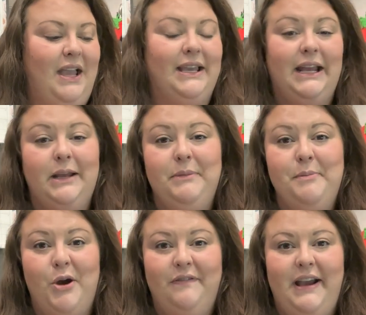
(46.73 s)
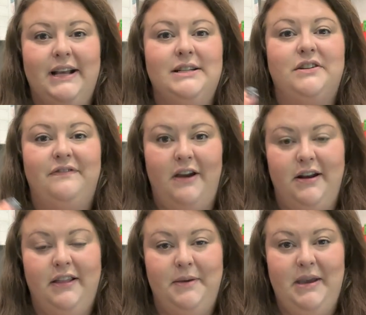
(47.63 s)
getting me motivated to
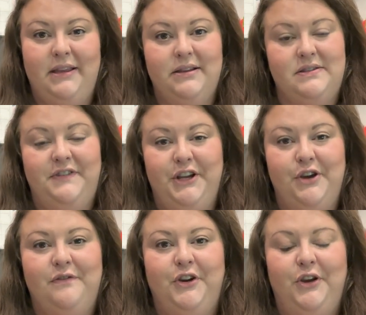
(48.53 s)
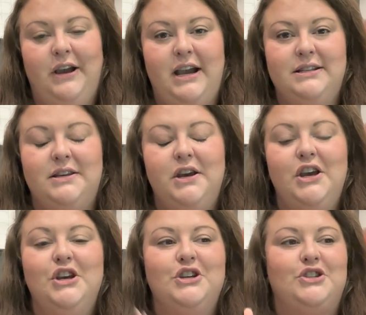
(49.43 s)
finally make this video for you guys.
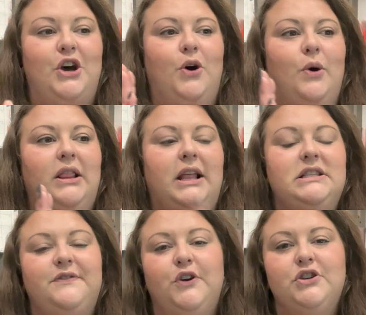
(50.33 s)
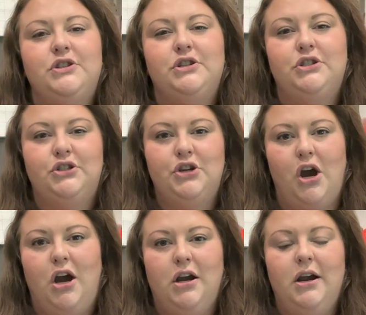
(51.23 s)
So let's first
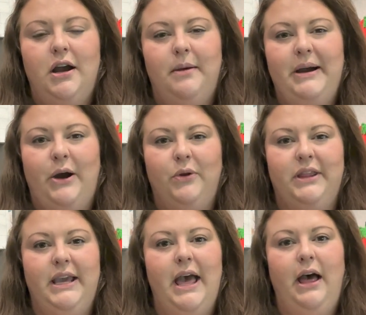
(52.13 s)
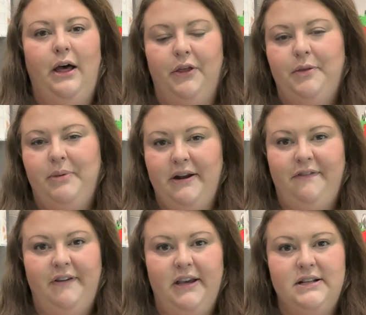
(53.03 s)
talk about the health
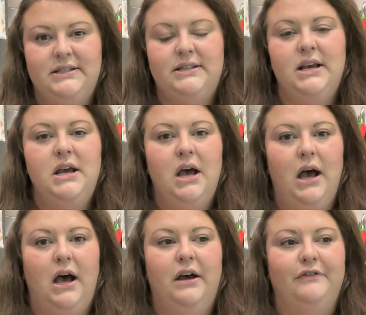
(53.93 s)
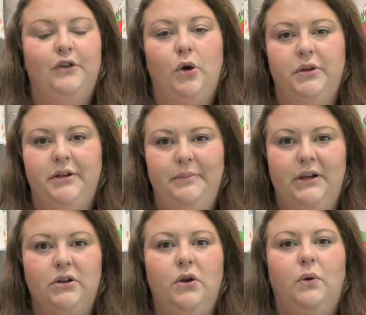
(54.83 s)
benefits of golden
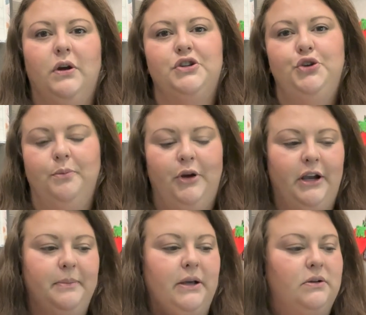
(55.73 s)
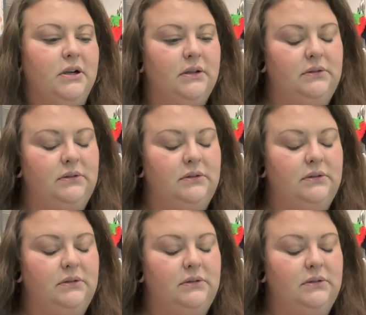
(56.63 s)
milk or turmeric milk.